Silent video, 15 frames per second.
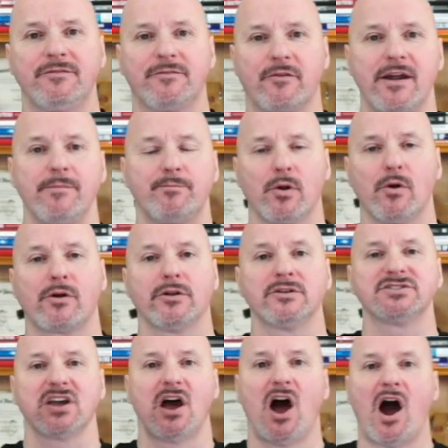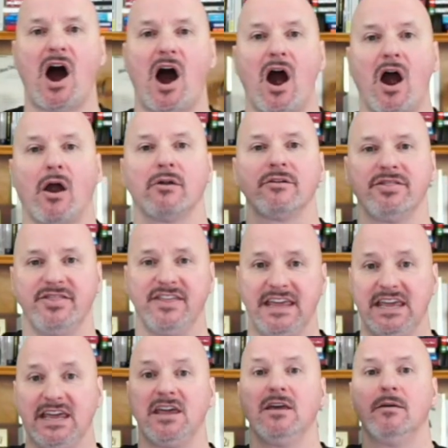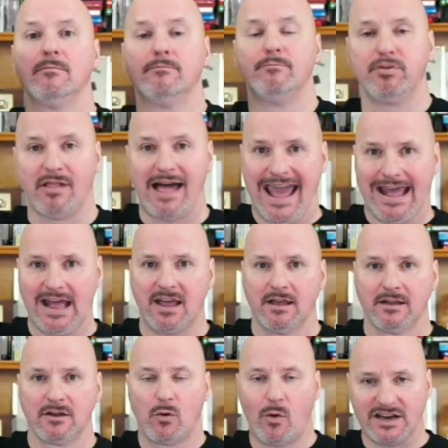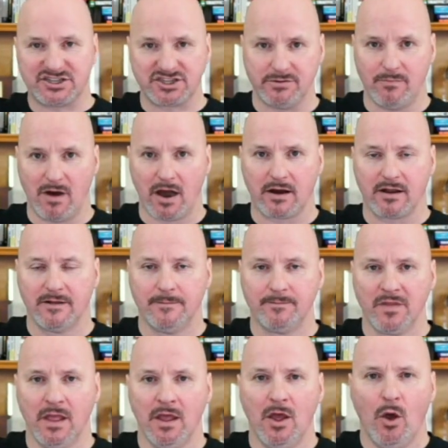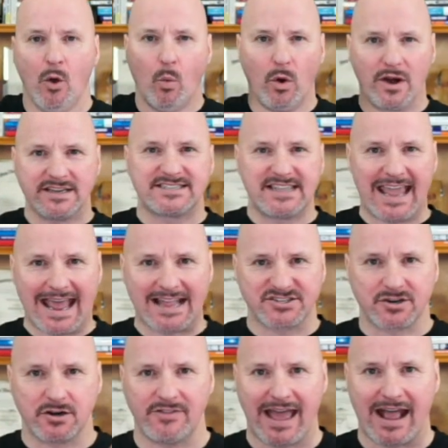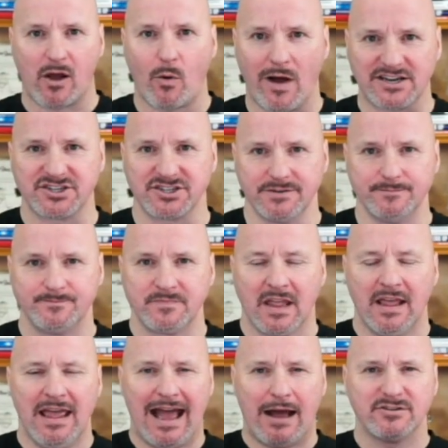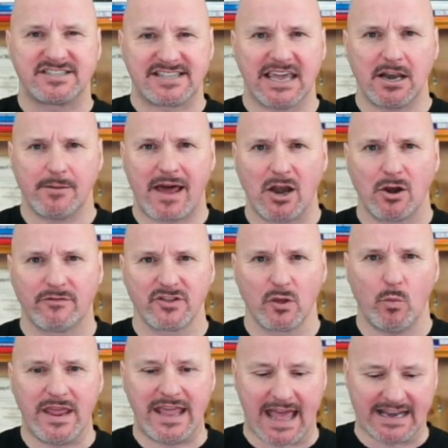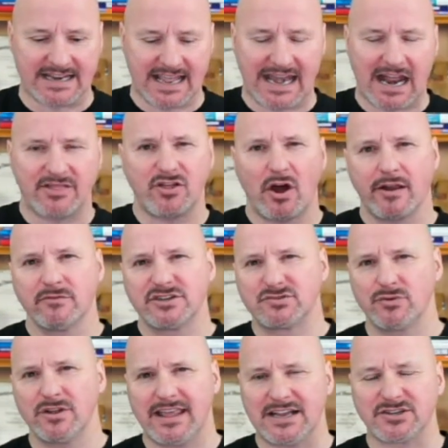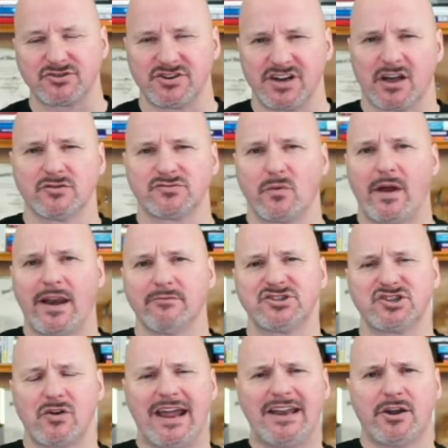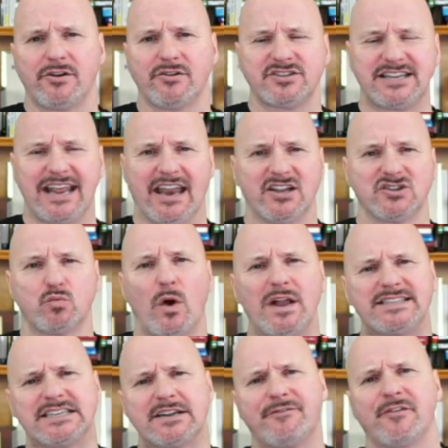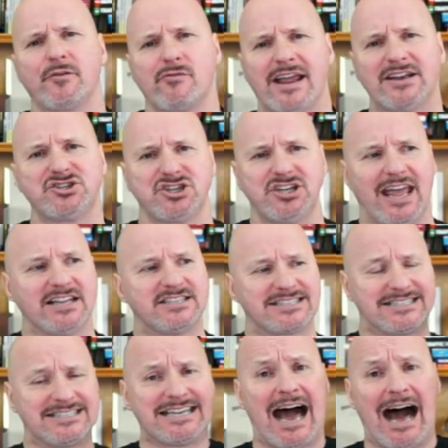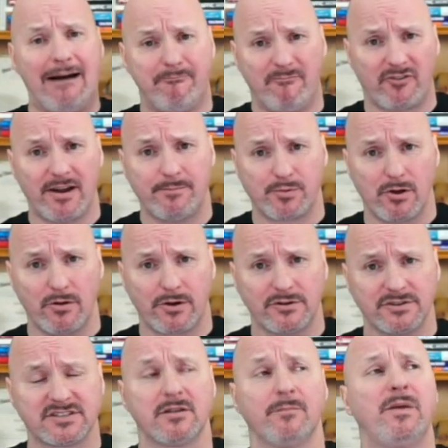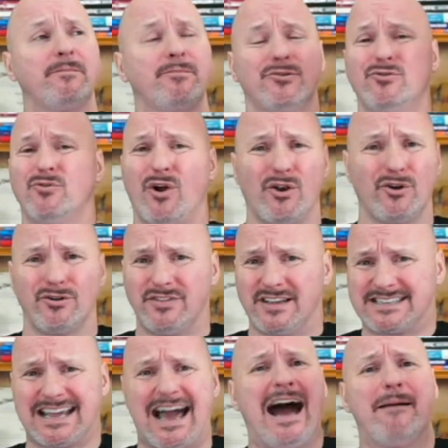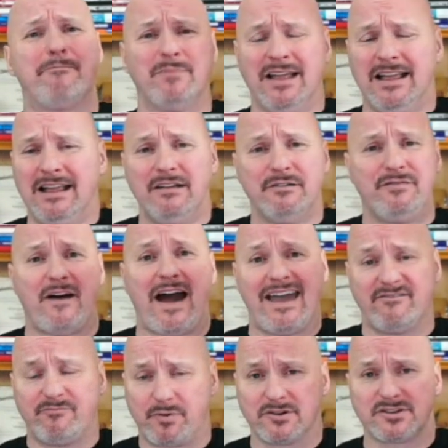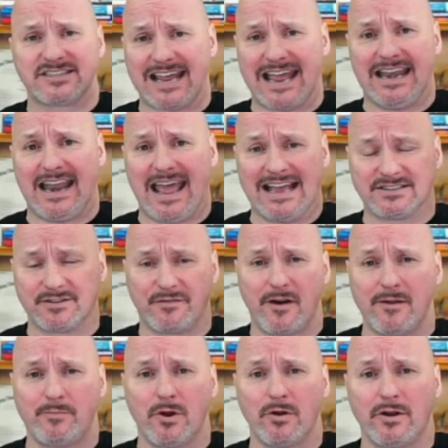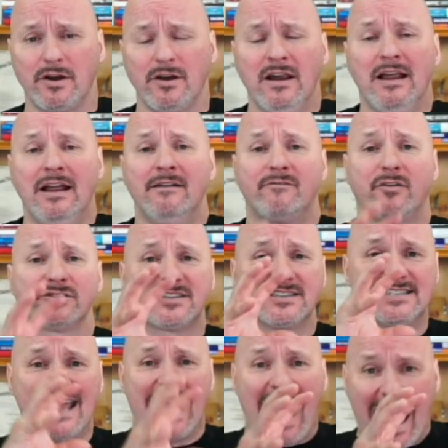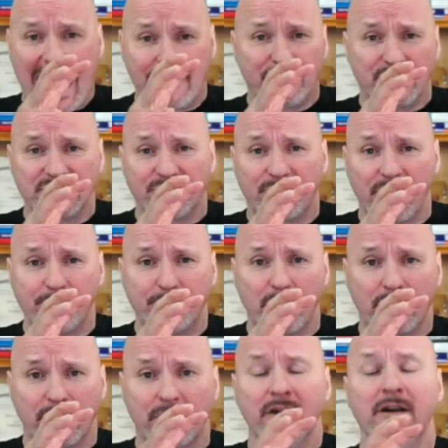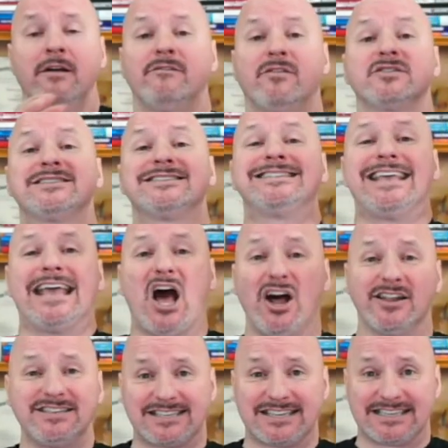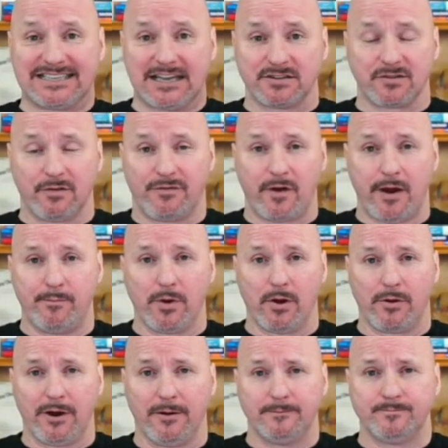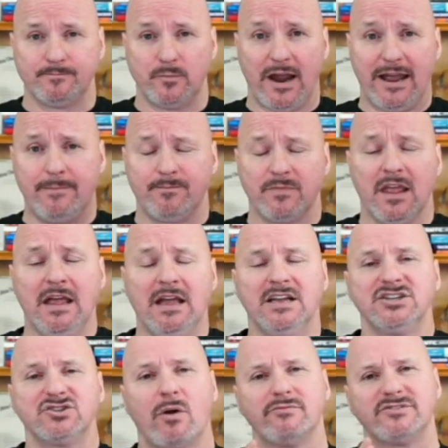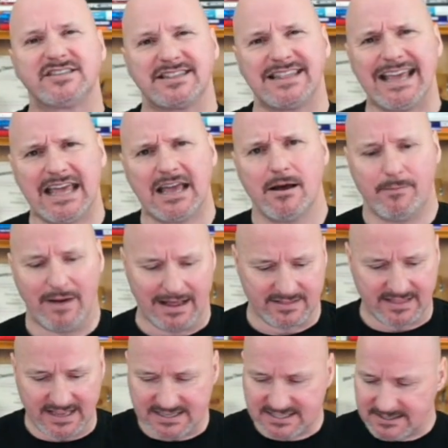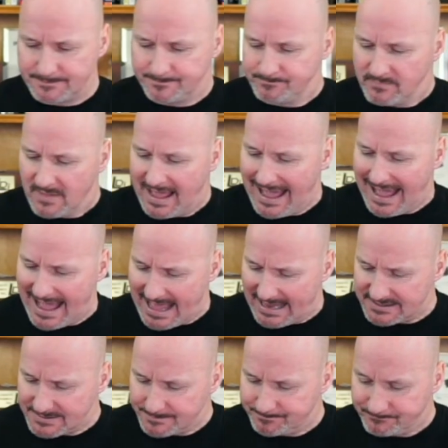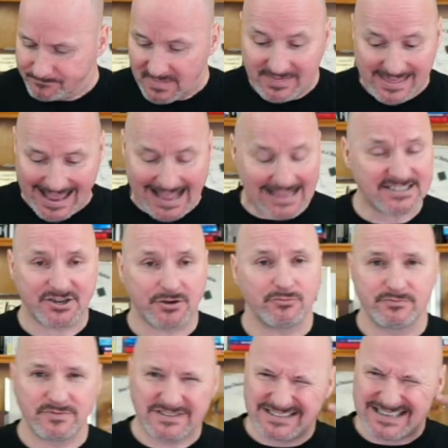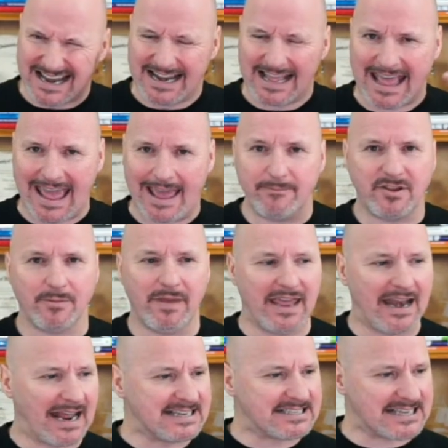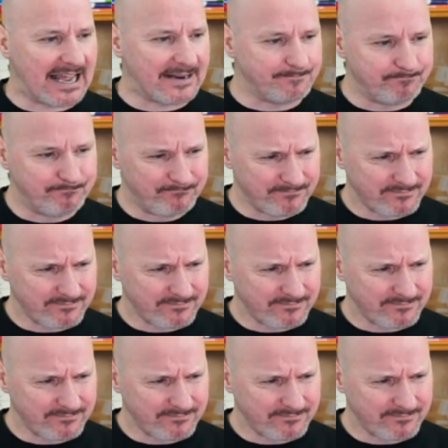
freight brokers are the blank question mark. What is the answer to that question? I was thinking about it over the weekend and I thought it was really interesting because what I was trying to understand is what differentiates top freight brokers, the people who earn the top 5% as a freight broker versus the average freight broker versus the unsuccessful freight broker, right? So I was thinking about this and the answer kind of came to me and I said,